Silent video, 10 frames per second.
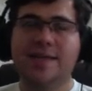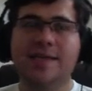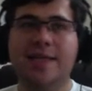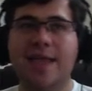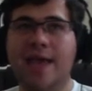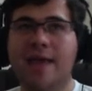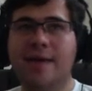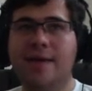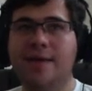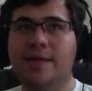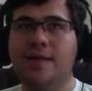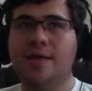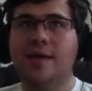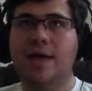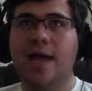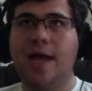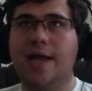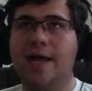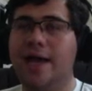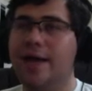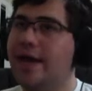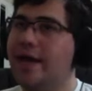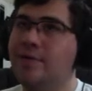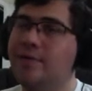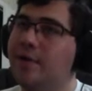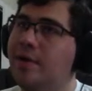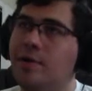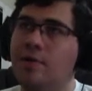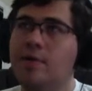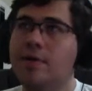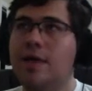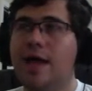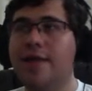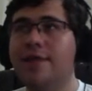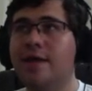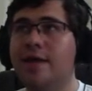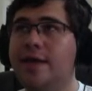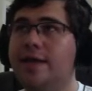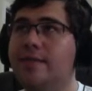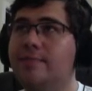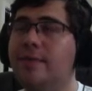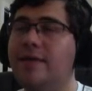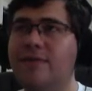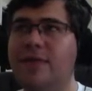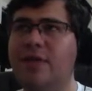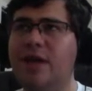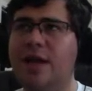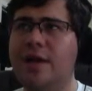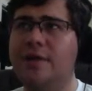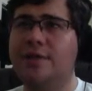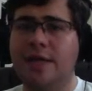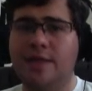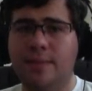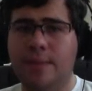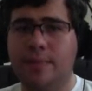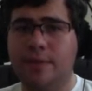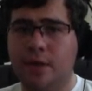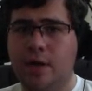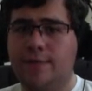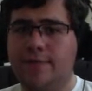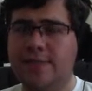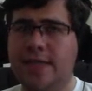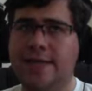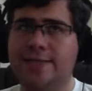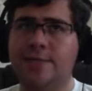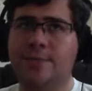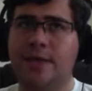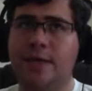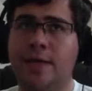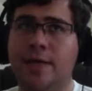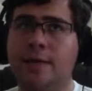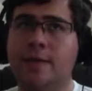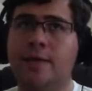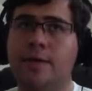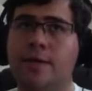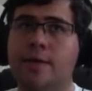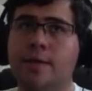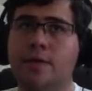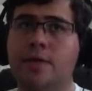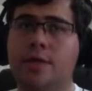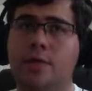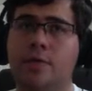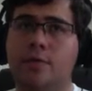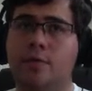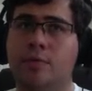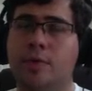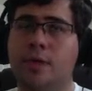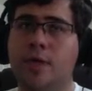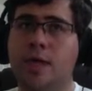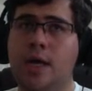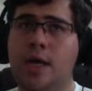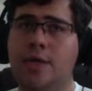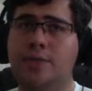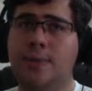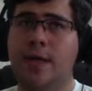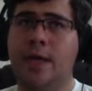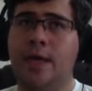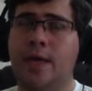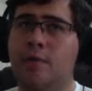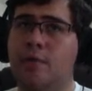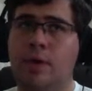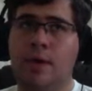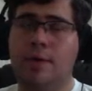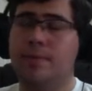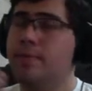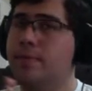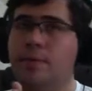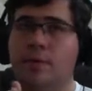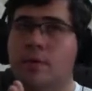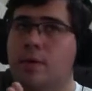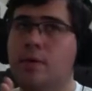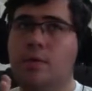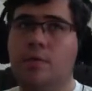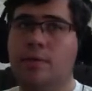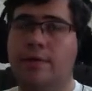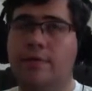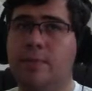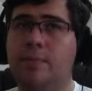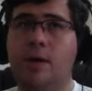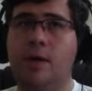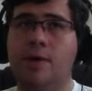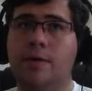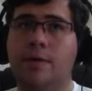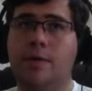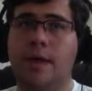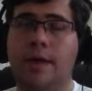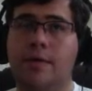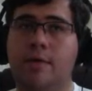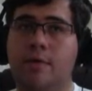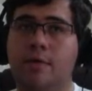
Yeah, I, I don't know. I thought my favorite characters out of the people in the office had to be Yun, Hajime, or whatever the blonde hair girl.